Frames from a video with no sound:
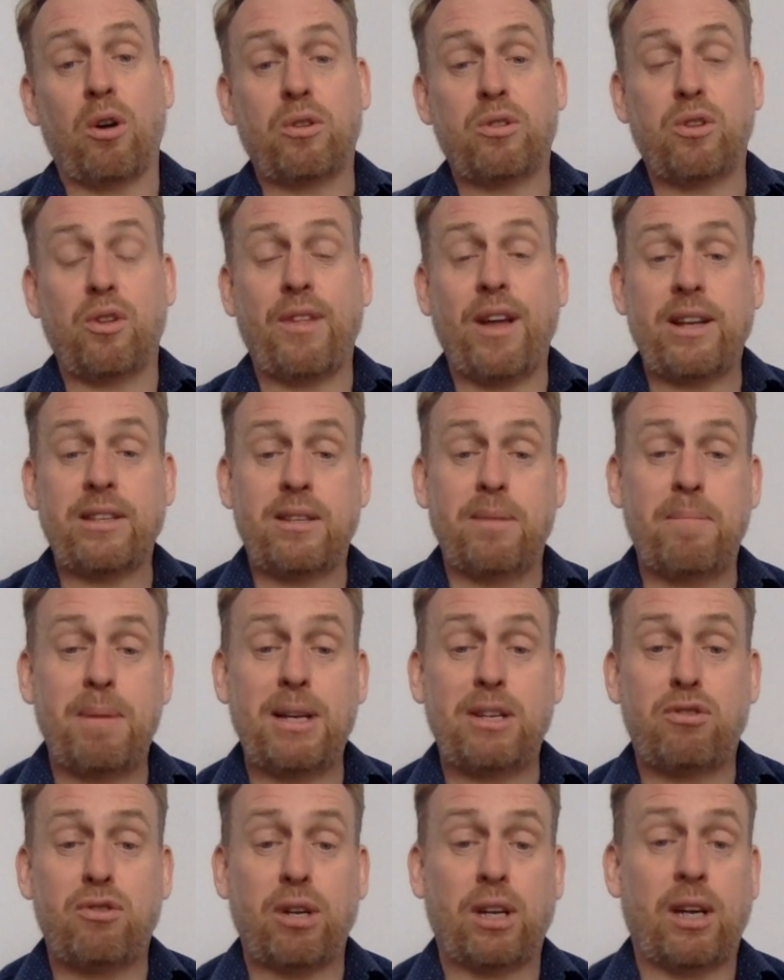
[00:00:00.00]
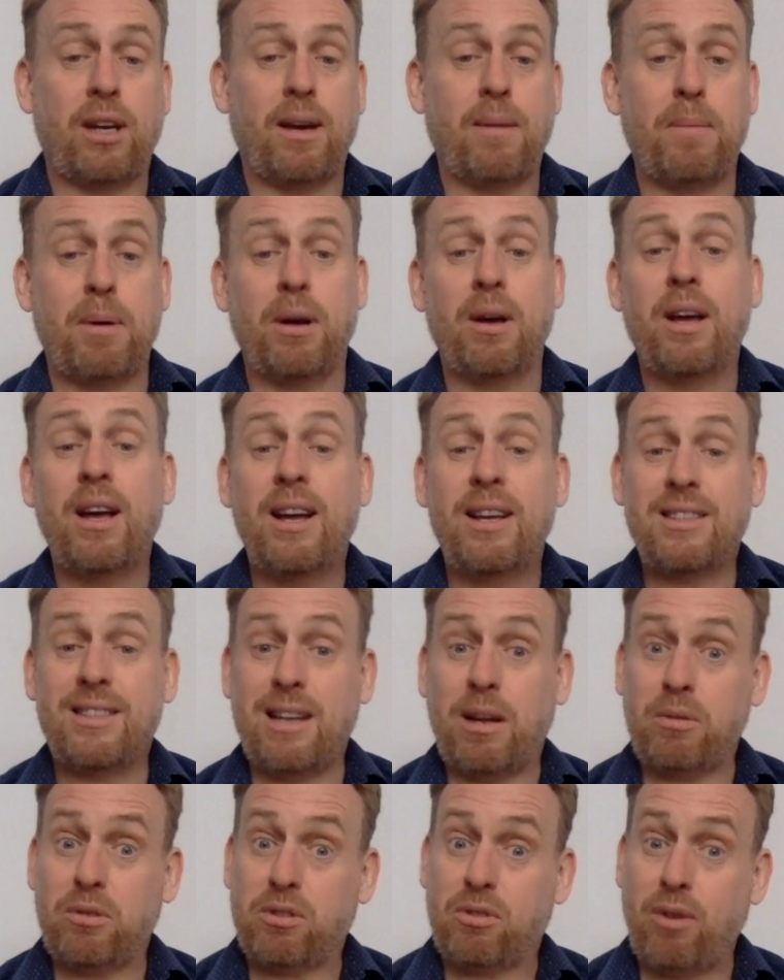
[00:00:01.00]
So that's a bit trickier, but
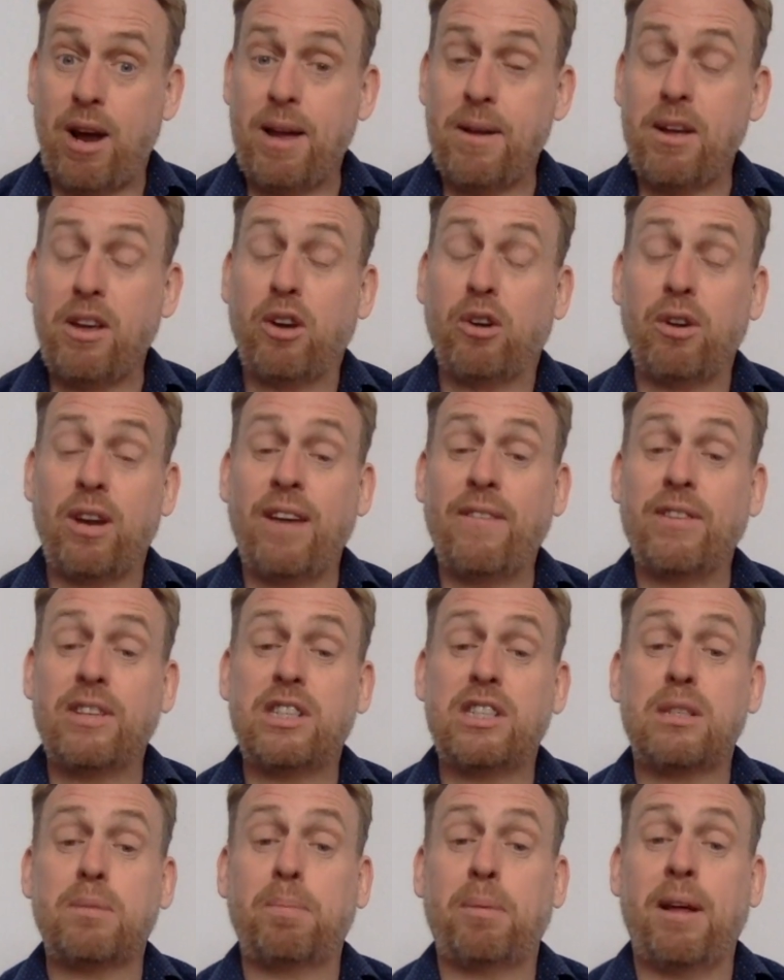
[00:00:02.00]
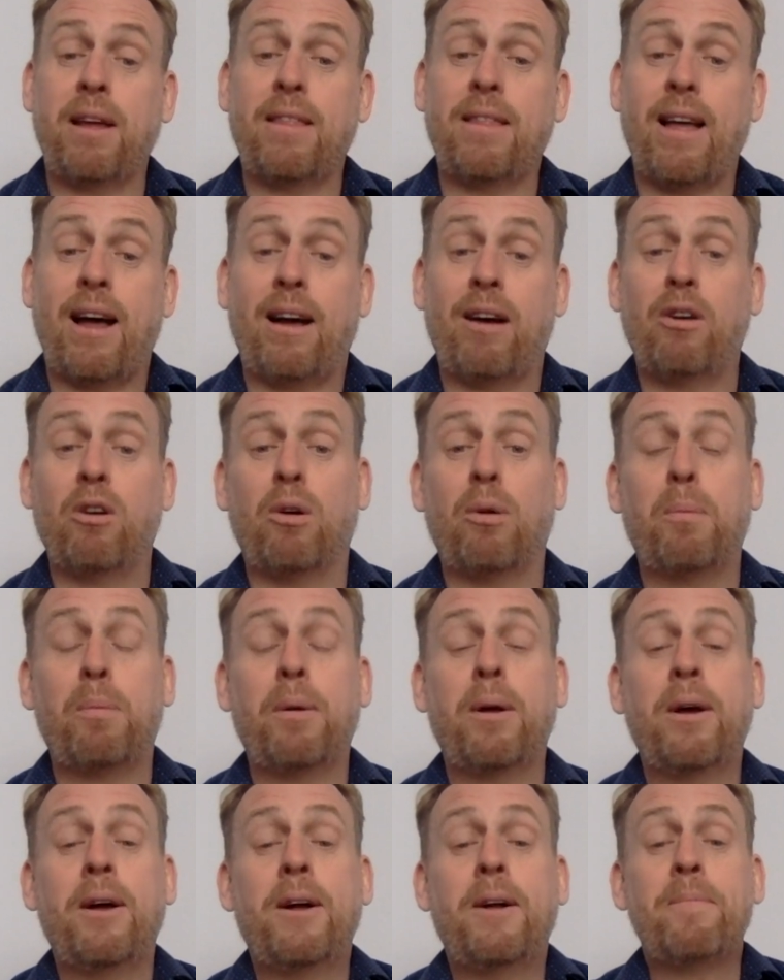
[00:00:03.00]
sounds great. You could even split that up
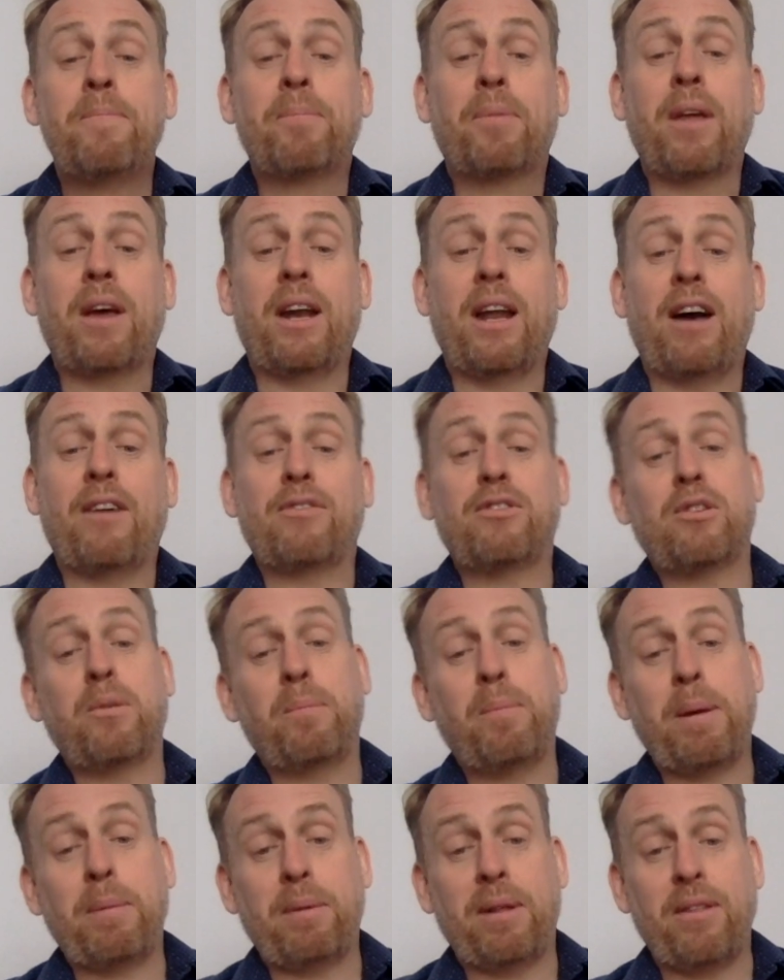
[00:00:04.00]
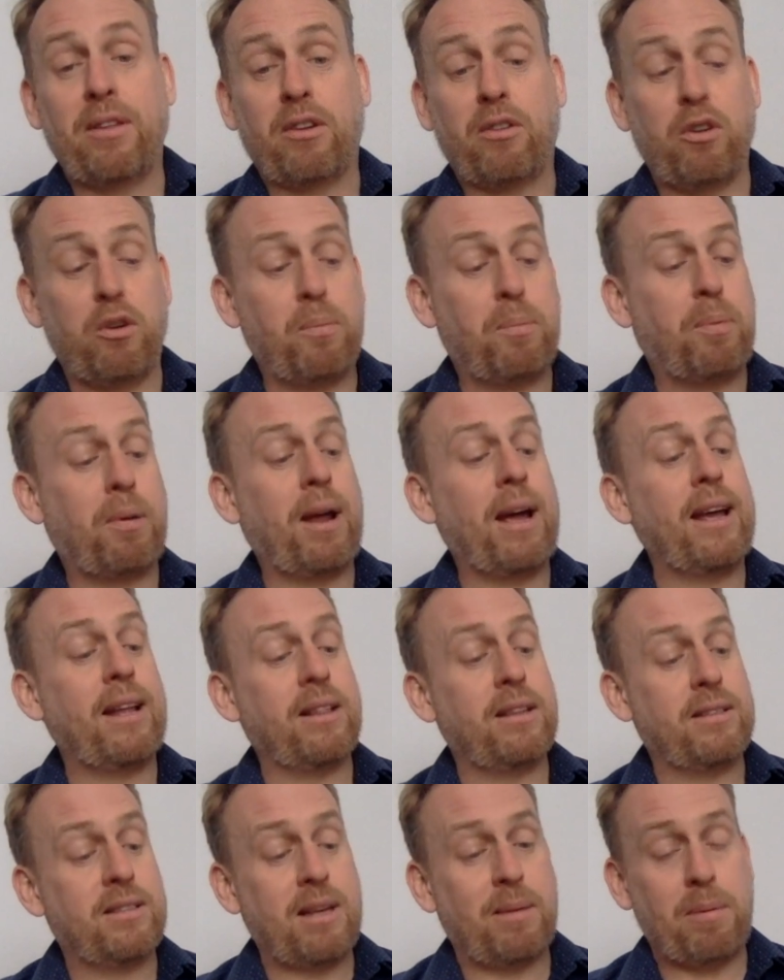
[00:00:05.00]
and have some people in the group playing
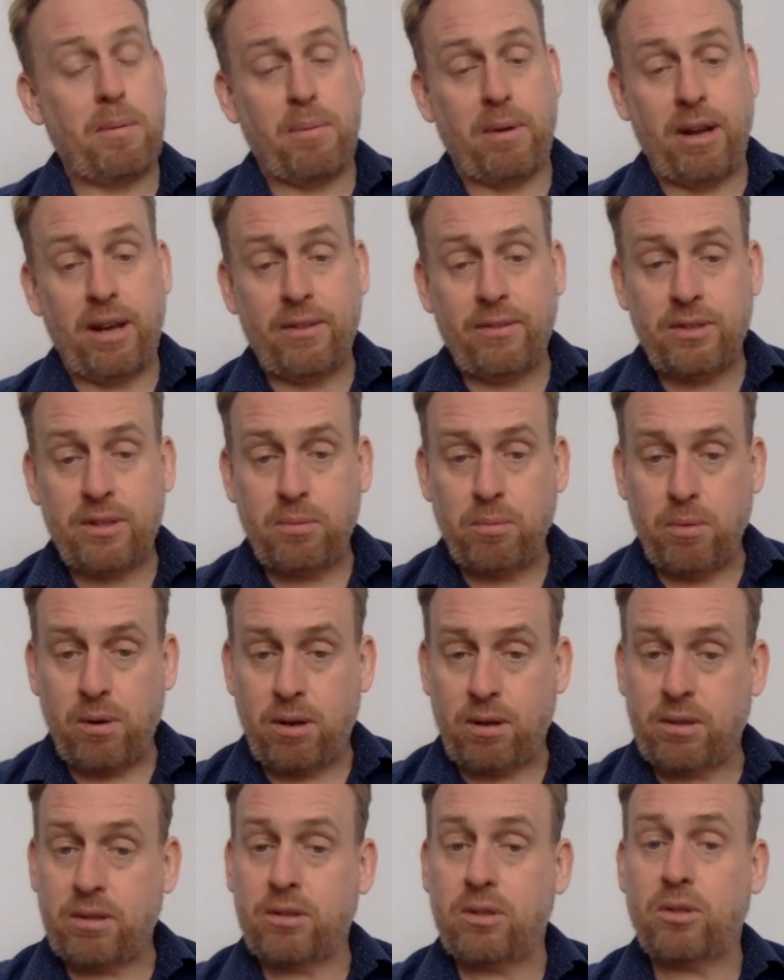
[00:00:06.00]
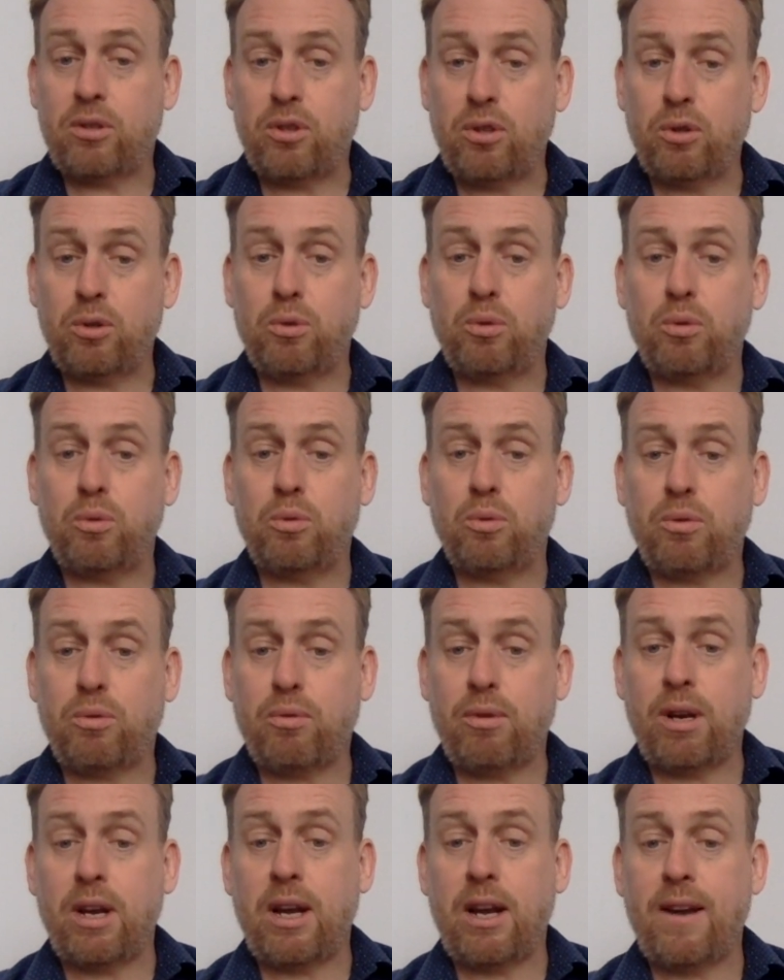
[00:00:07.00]
the semi-breves. 1, 2,
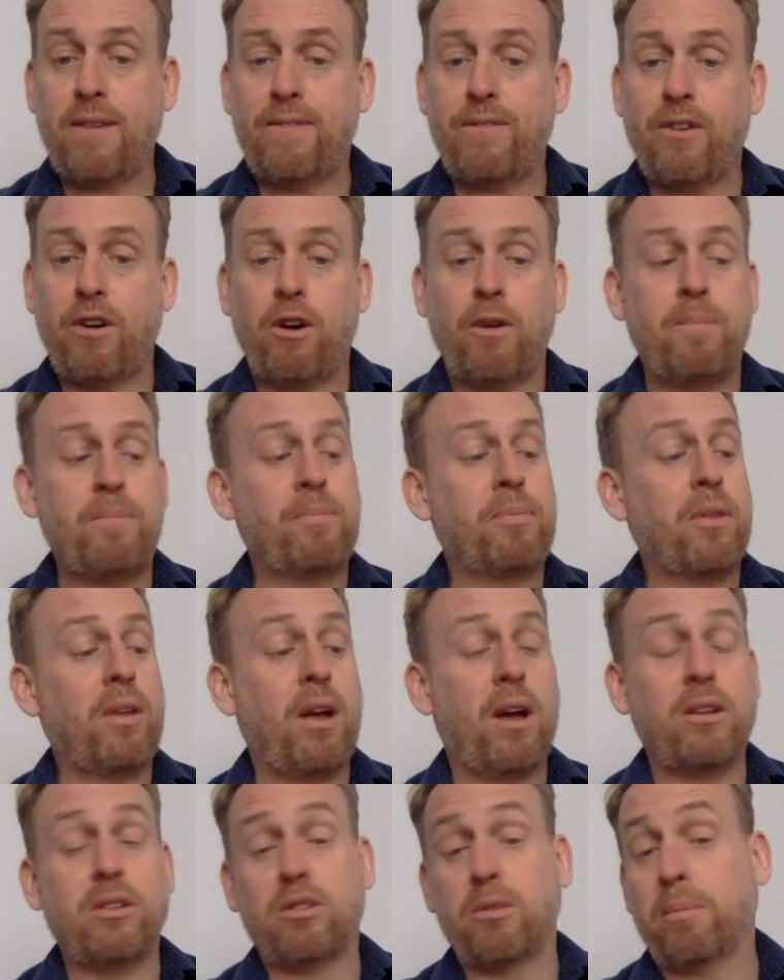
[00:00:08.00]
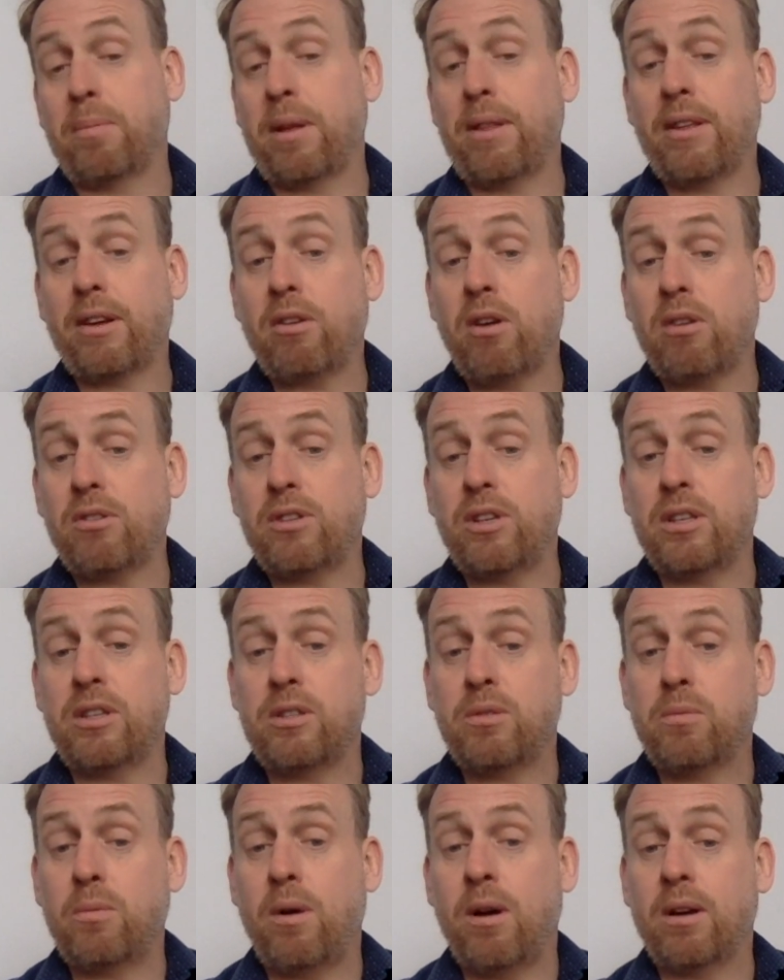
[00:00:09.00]
3, 4. And some playing the
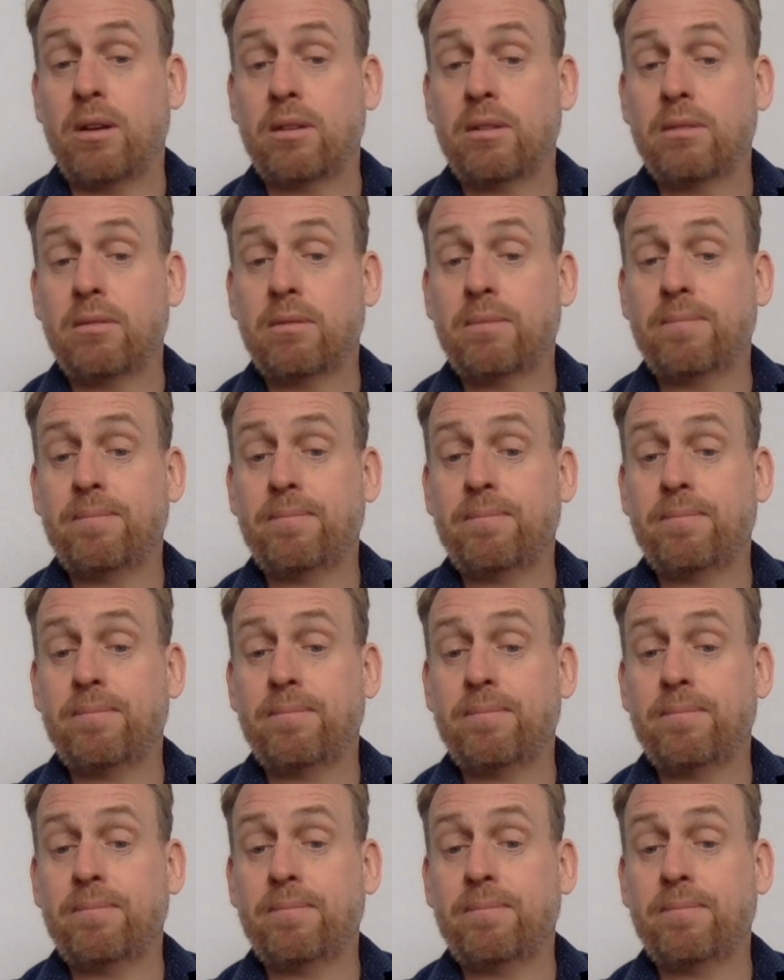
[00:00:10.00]
crotchets. 1.